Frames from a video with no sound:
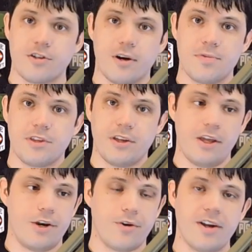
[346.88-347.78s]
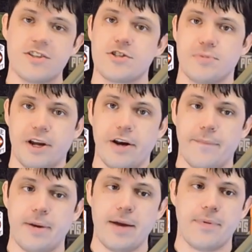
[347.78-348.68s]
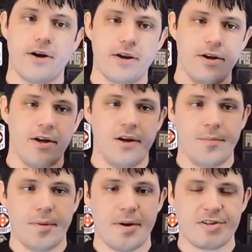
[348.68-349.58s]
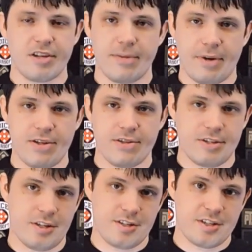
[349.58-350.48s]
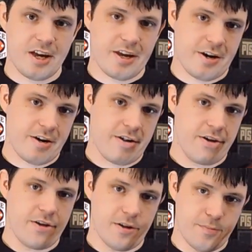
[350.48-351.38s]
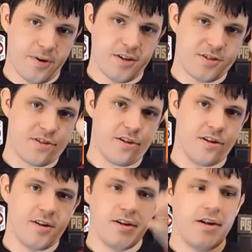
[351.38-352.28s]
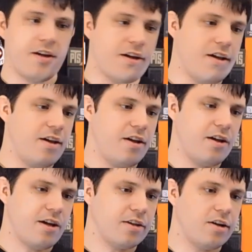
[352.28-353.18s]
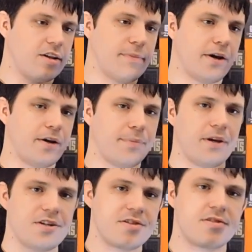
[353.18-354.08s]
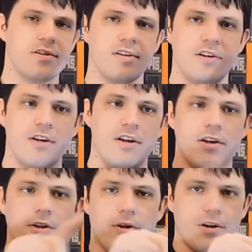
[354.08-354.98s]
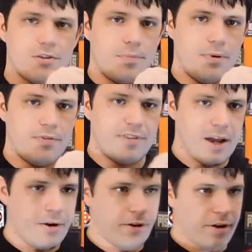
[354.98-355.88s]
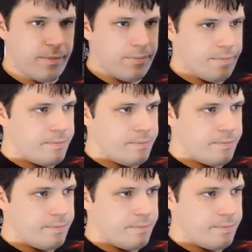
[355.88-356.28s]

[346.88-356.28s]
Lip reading: comes with the integrated swing-out bipod. By pressing the buttons on the side here, you press and lock them out into place. You can also pull down on them